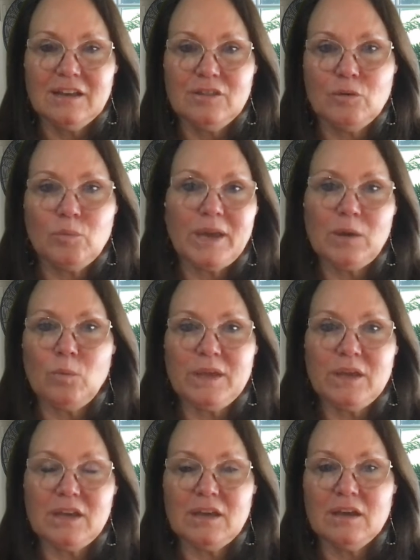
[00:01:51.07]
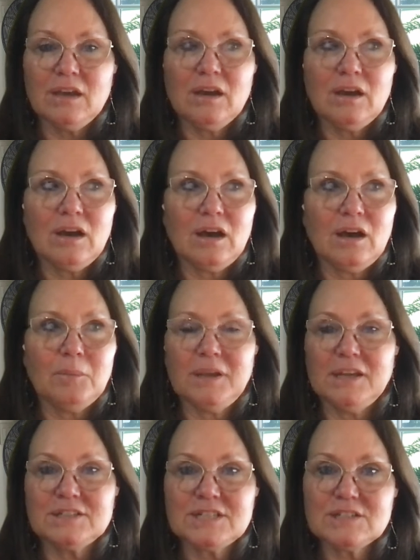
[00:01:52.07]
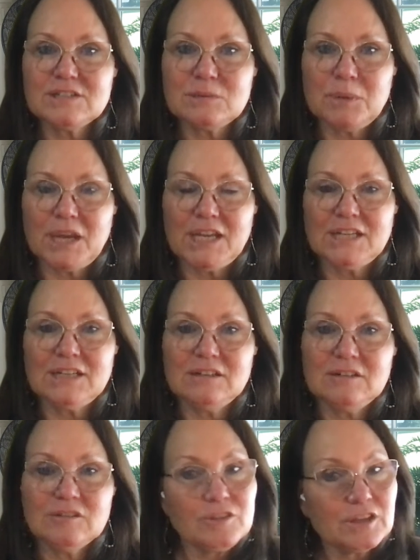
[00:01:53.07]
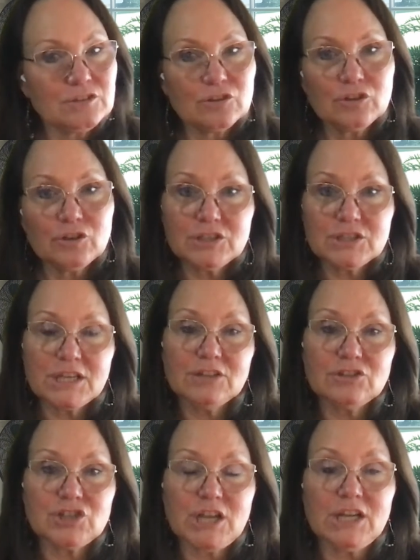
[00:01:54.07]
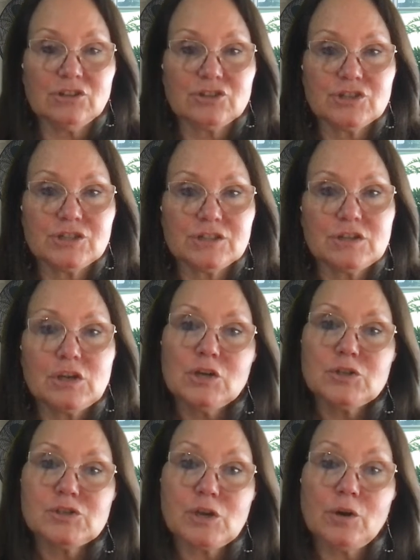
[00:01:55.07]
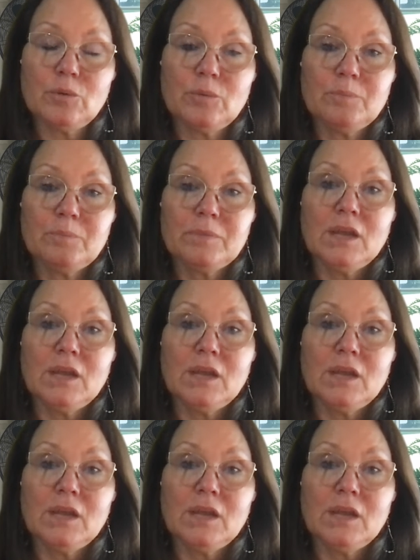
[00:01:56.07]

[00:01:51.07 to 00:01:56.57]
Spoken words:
the way we anticipated, things are going to get changed. So,